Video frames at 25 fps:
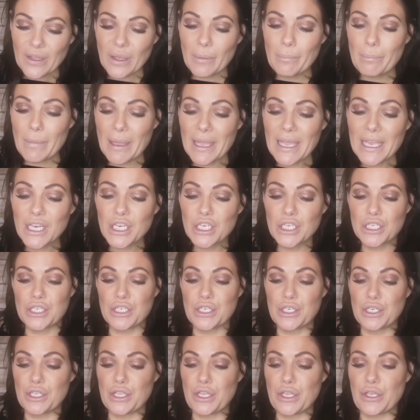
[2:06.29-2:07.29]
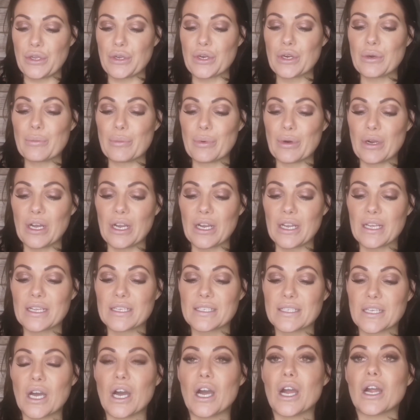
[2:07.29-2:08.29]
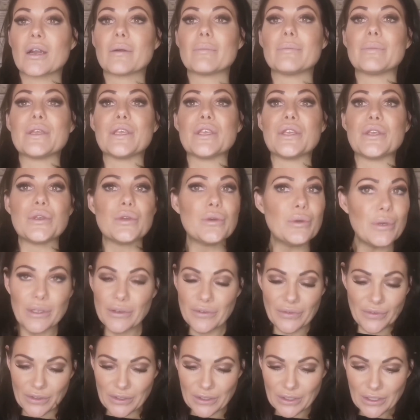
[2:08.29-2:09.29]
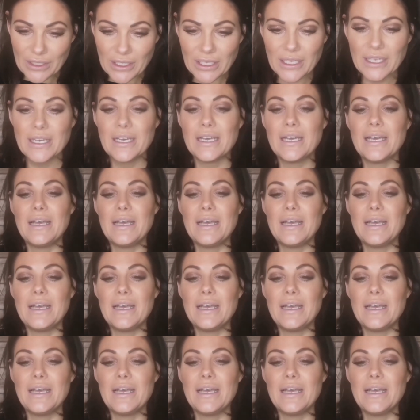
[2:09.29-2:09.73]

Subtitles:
make sure that your products are beautiful,